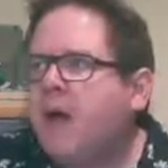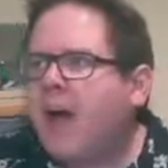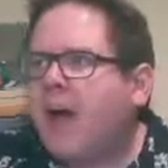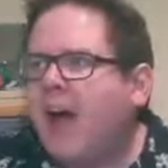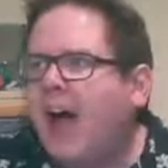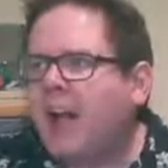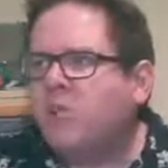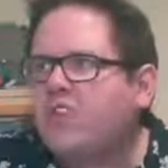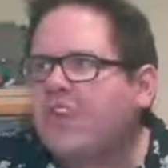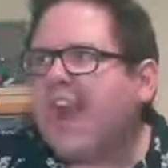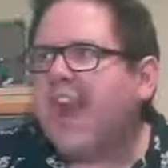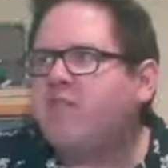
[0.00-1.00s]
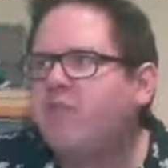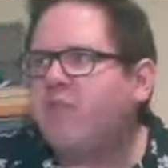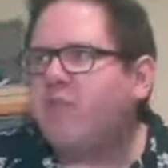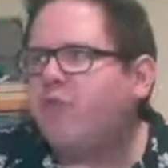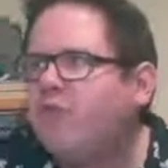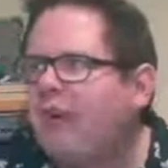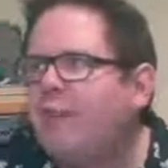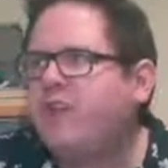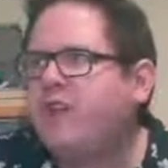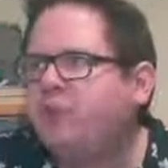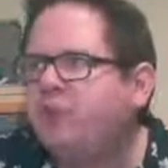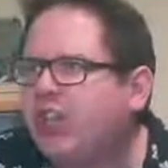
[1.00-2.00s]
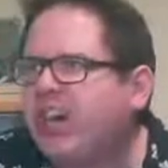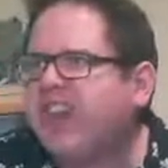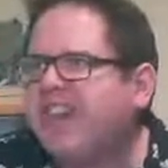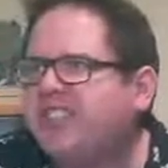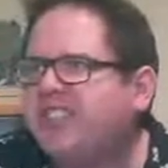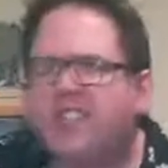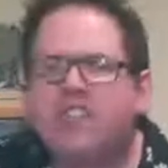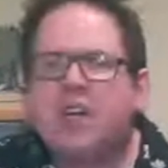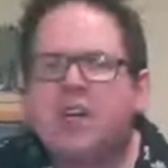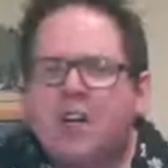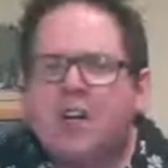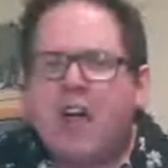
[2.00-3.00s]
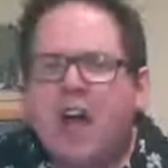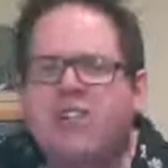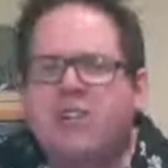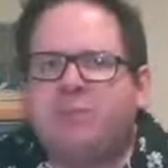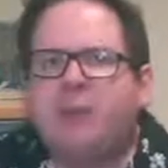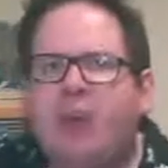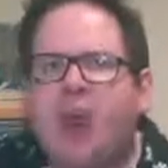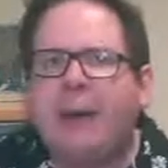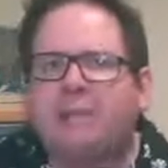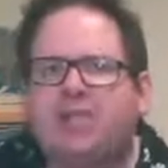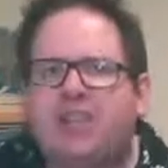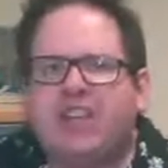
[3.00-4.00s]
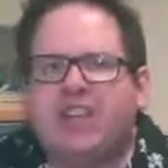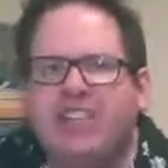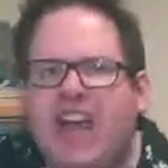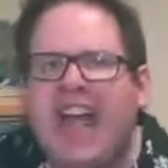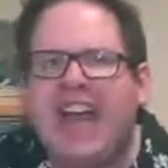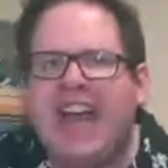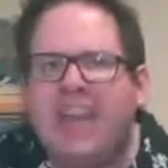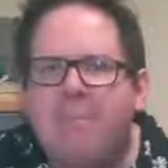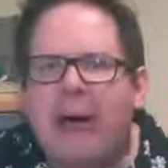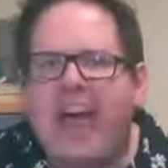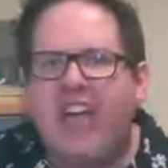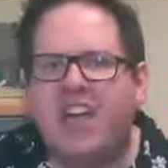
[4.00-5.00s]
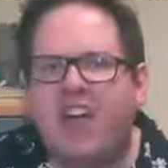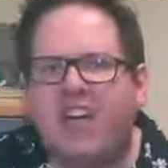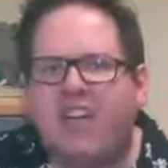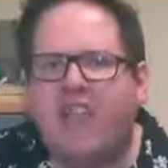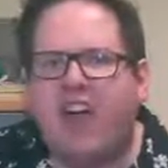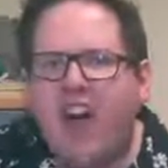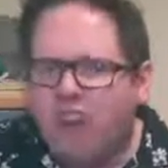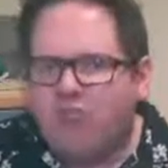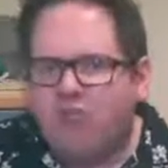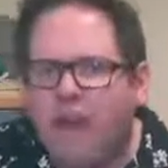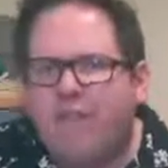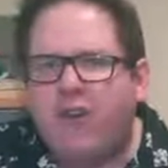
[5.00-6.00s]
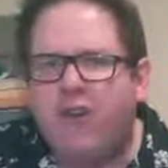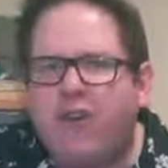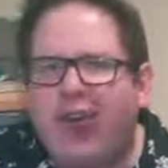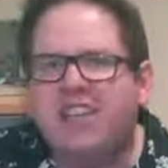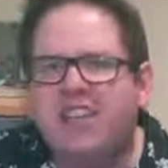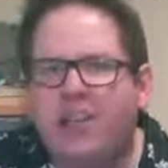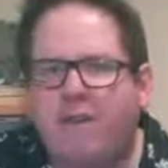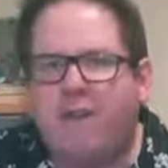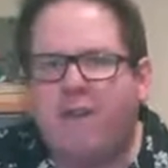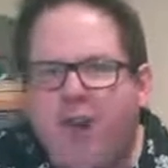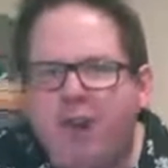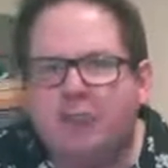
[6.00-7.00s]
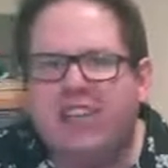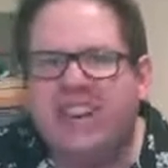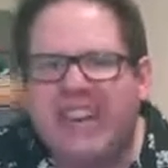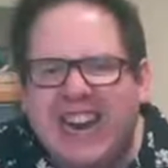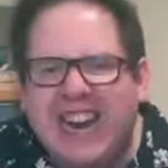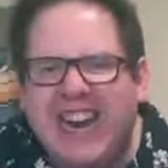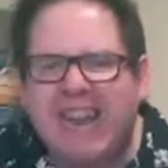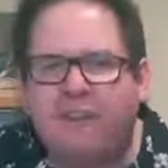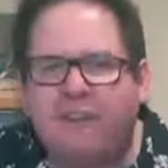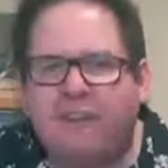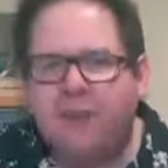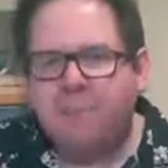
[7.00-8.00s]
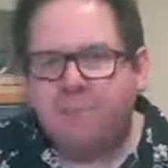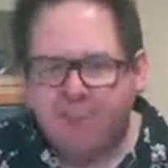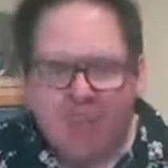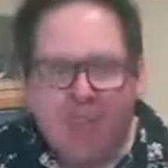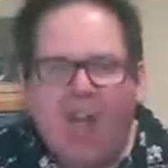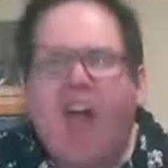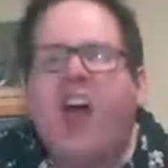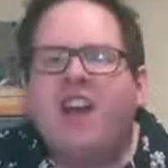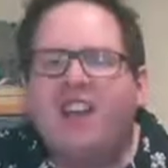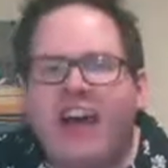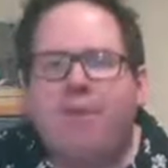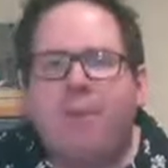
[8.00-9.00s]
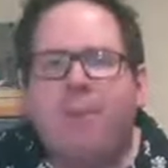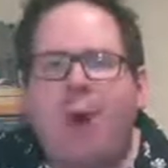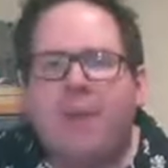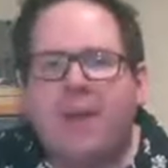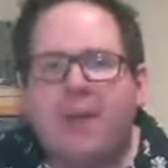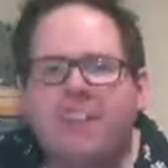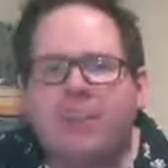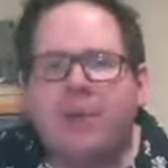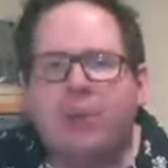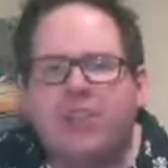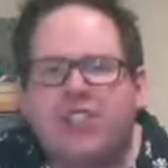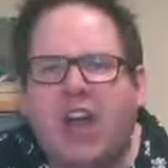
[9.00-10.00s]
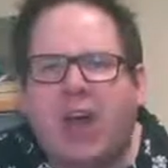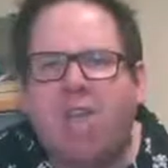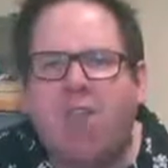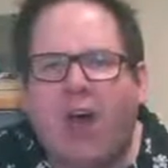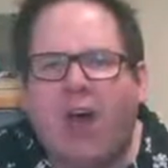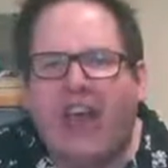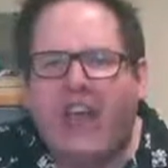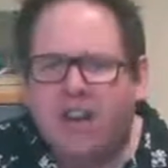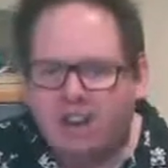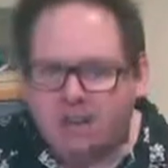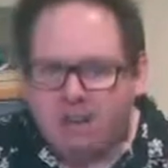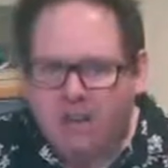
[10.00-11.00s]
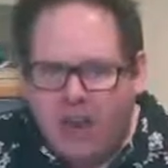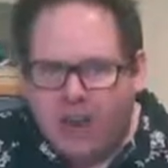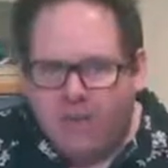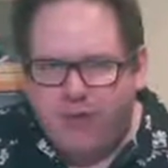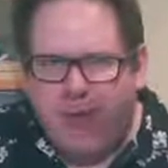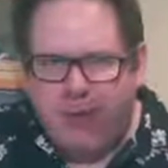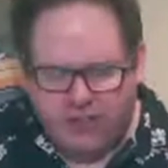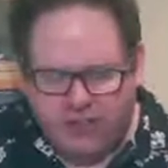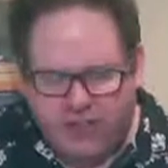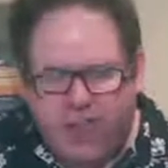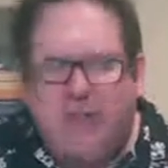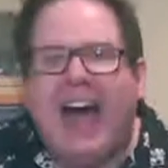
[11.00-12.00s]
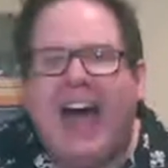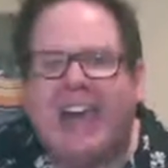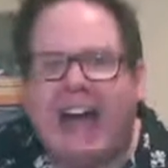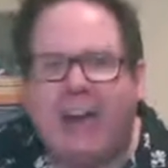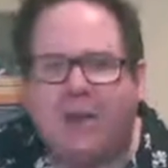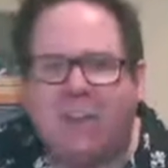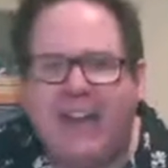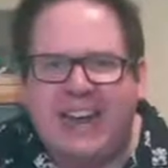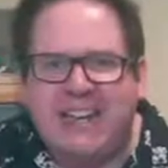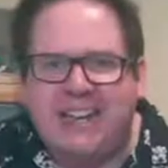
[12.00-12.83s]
I don't care if they're refugees. I subscribe to the Daily Mail. In the referendum I voted leave. I never pop into a Subway if they serve halal meat.